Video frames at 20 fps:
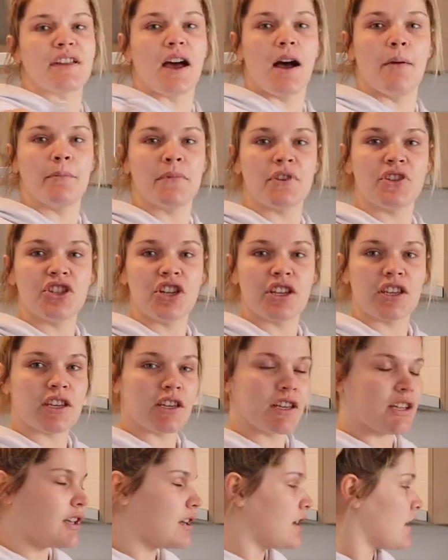some
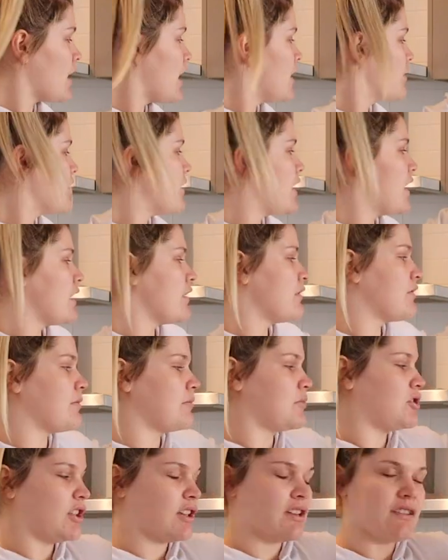chicken and then
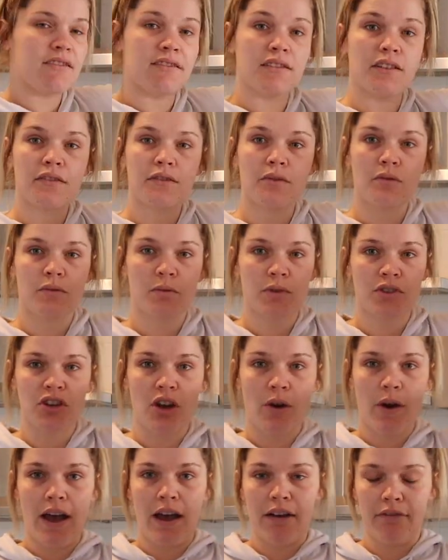some chicken schnitzels, which
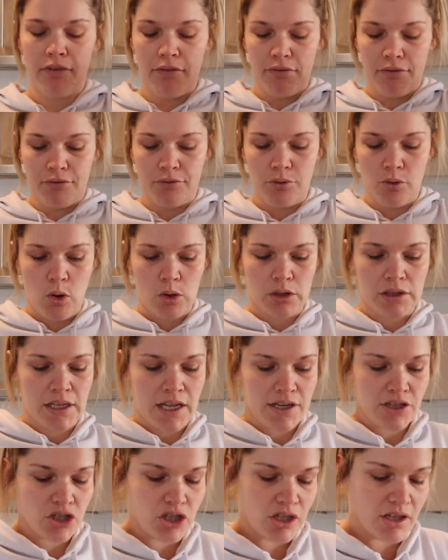I'll have for
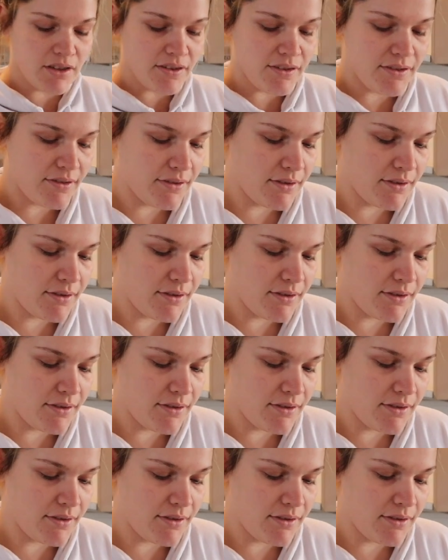lunches.